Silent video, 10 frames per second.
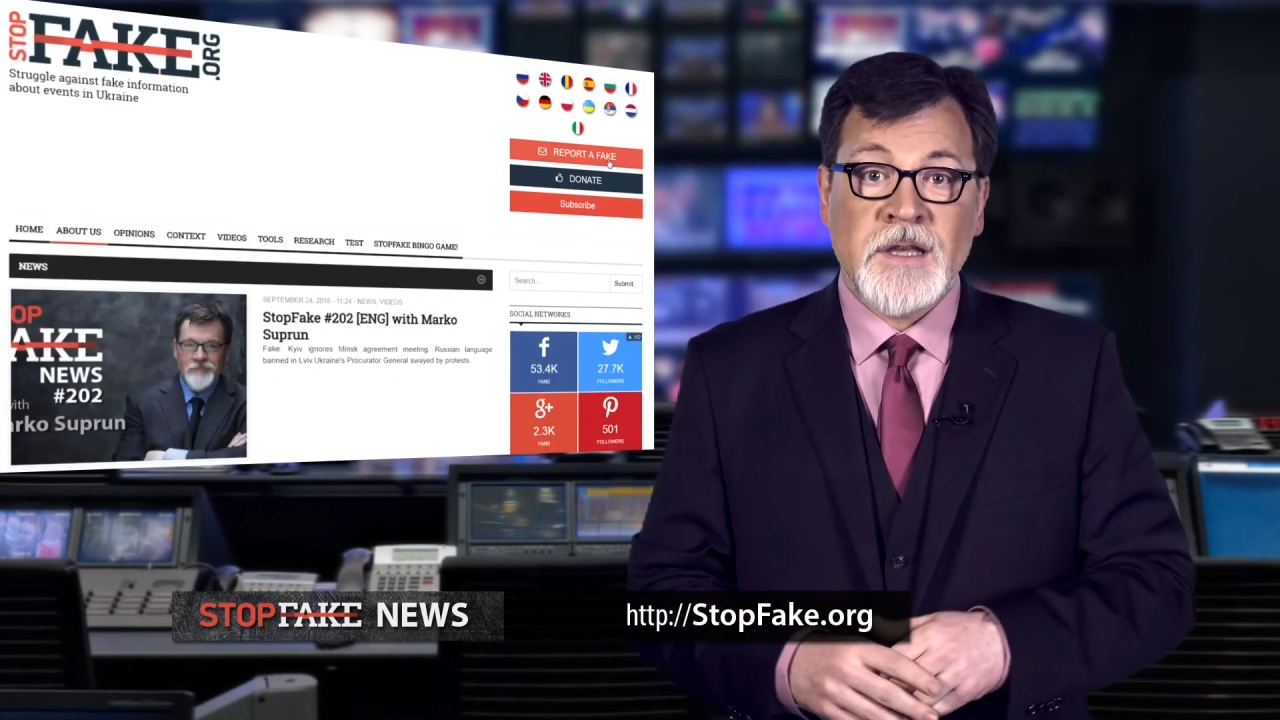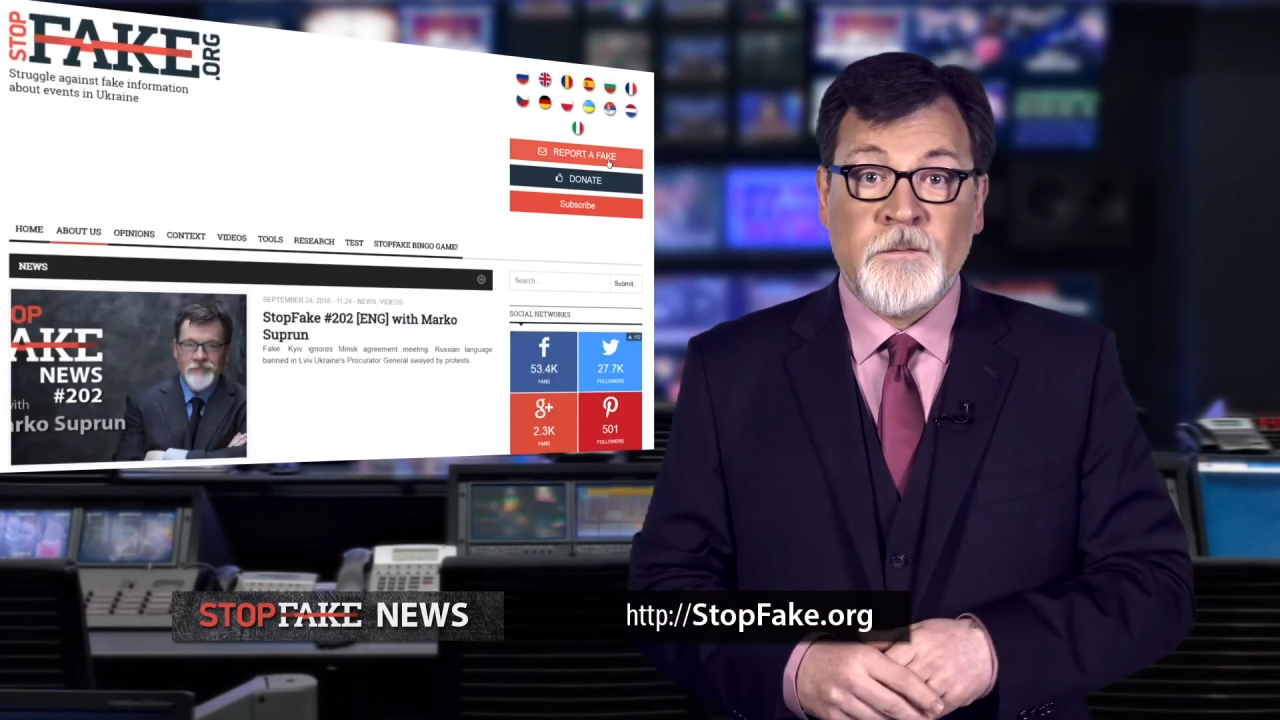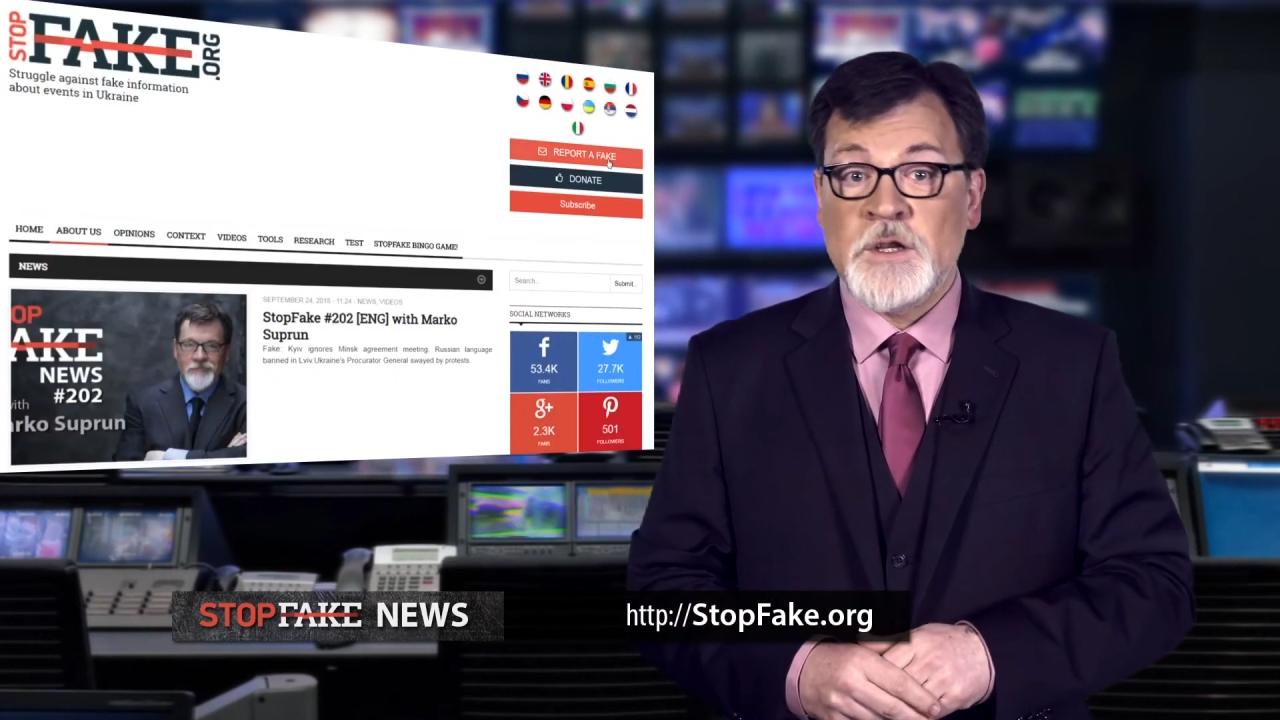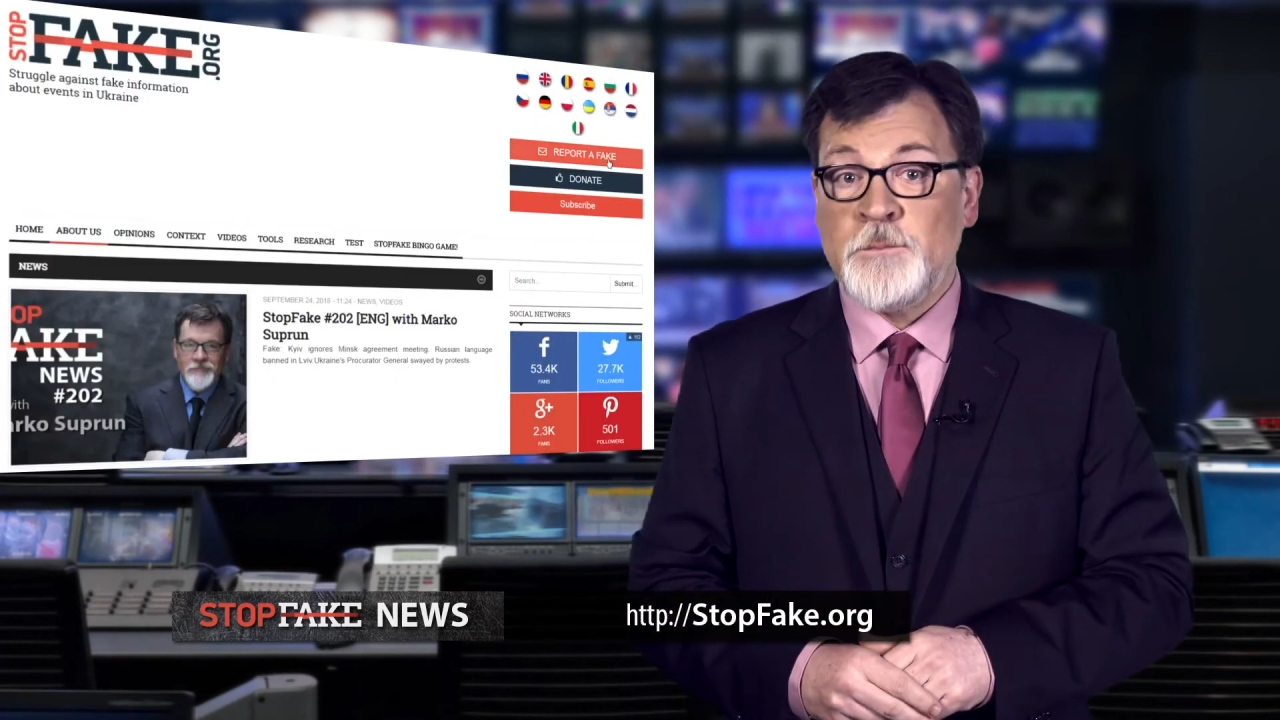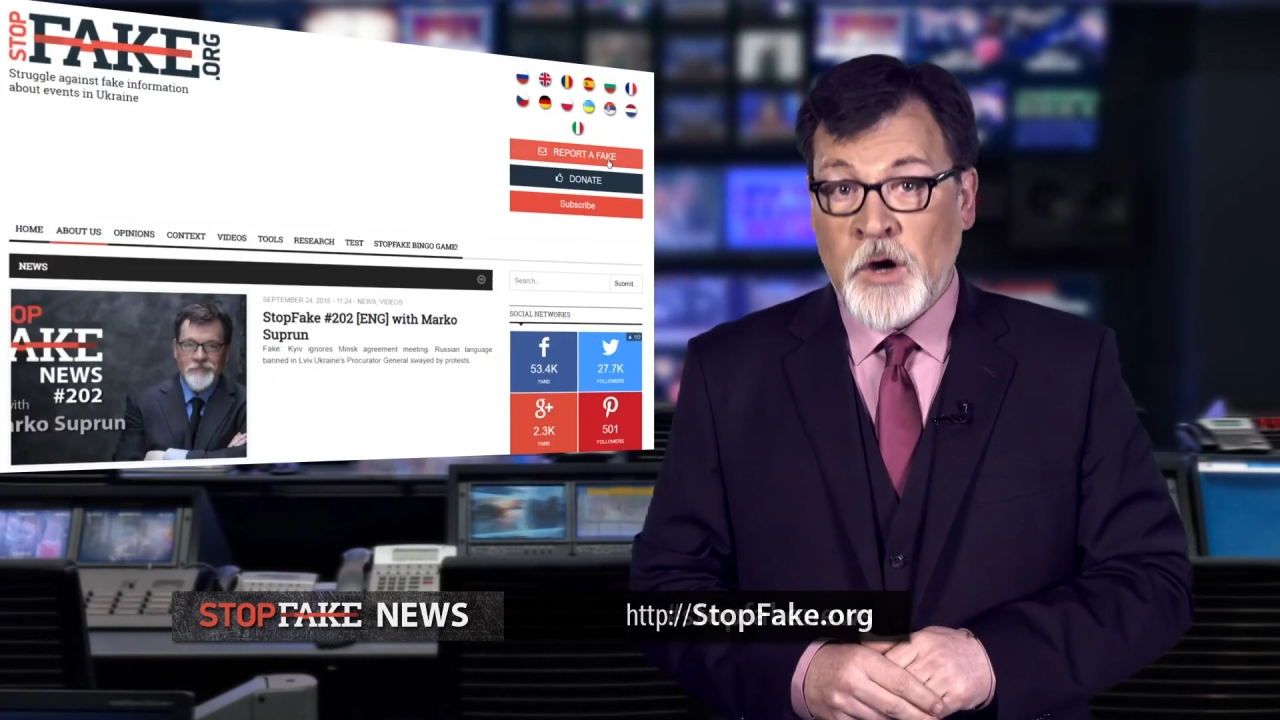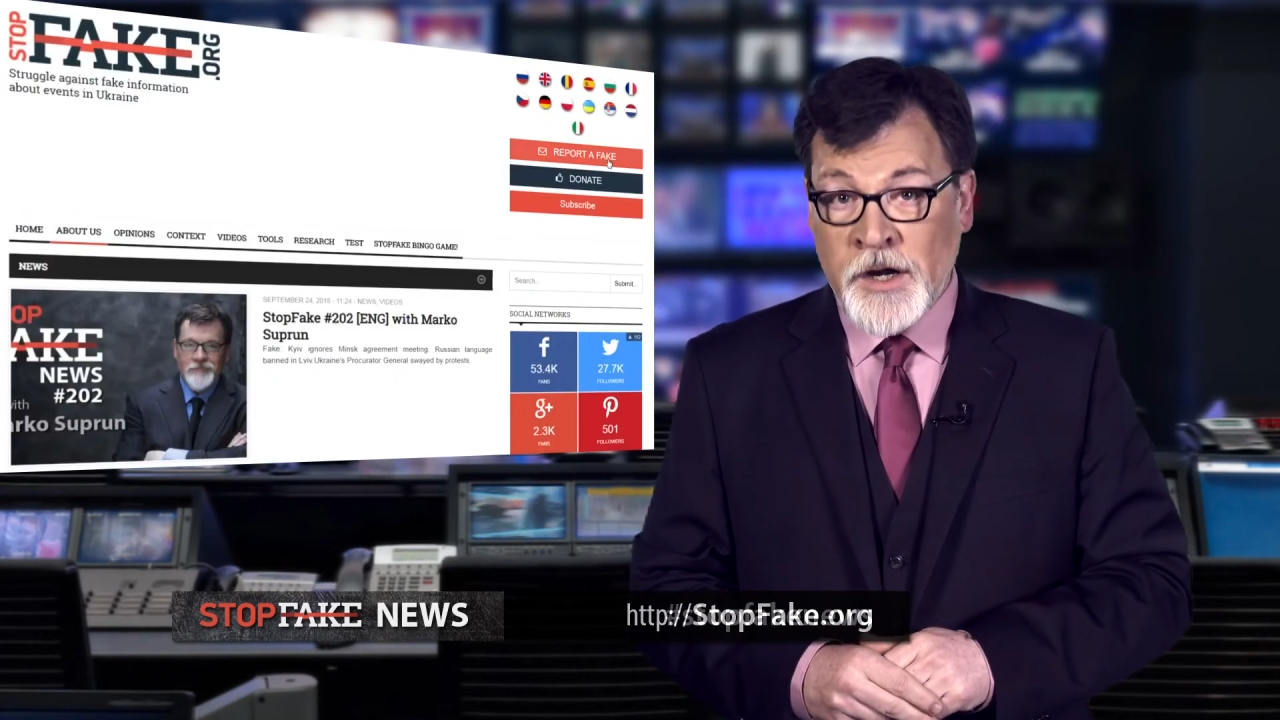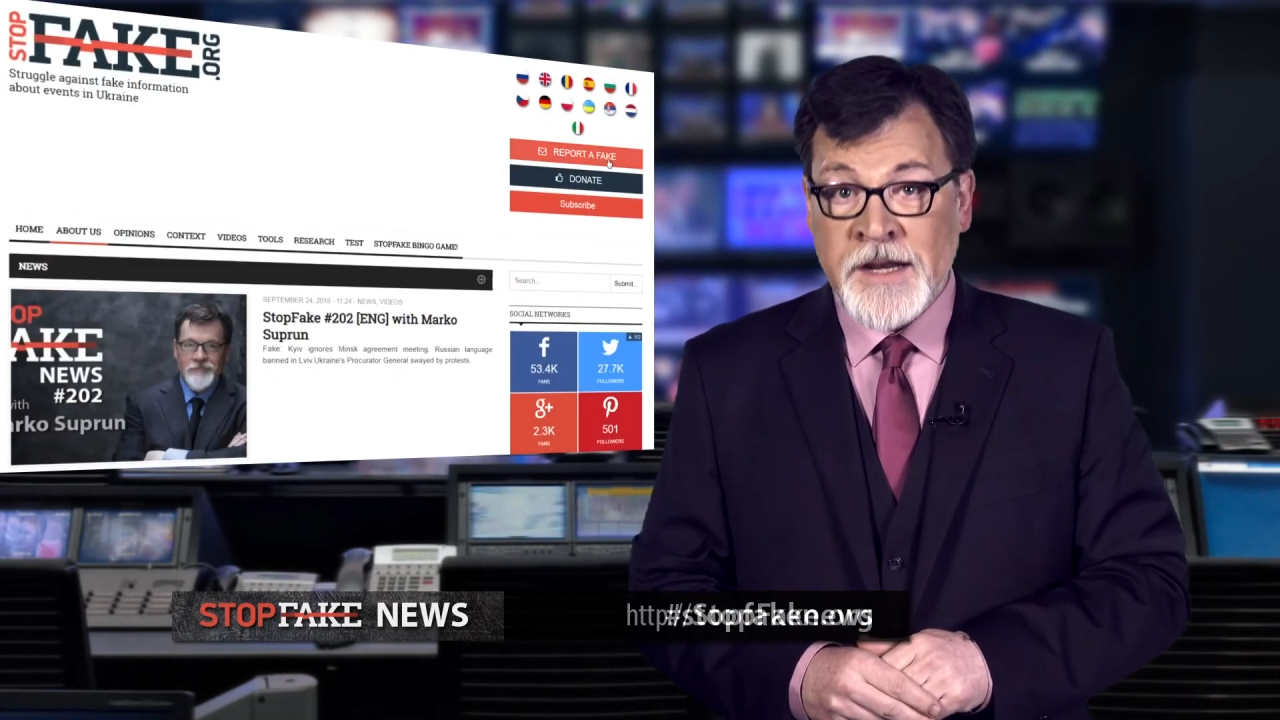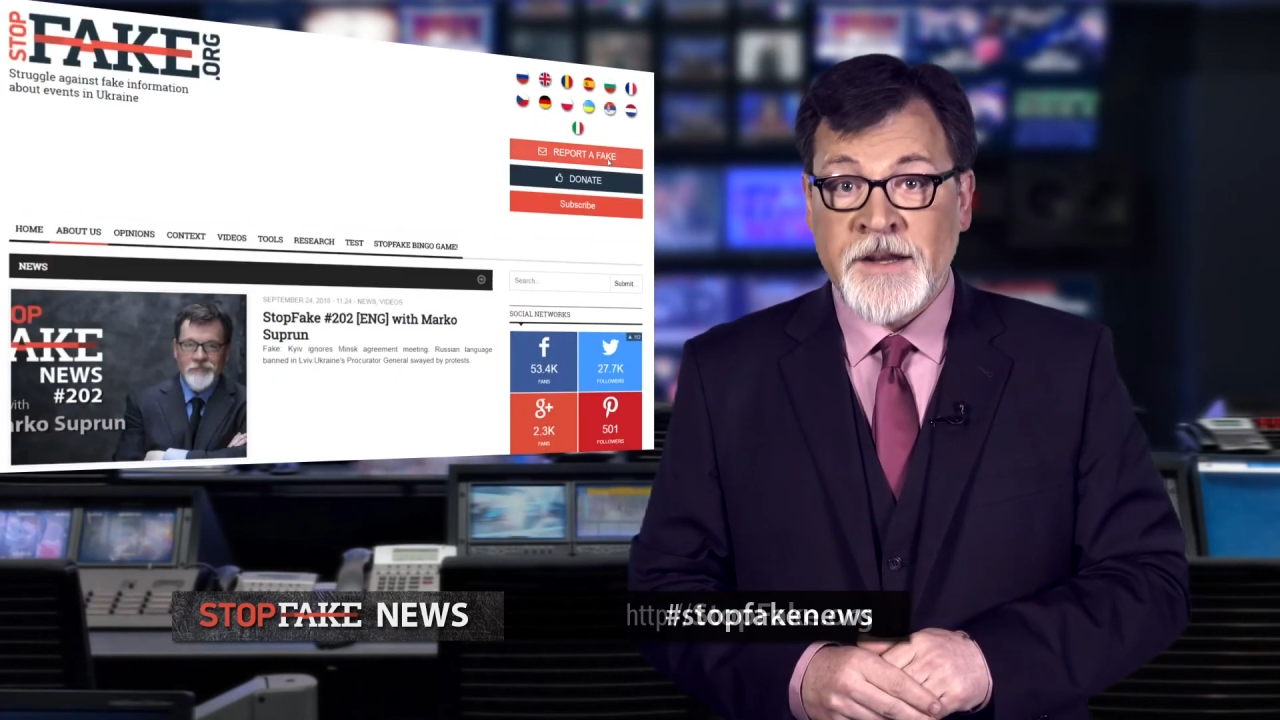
If you spot any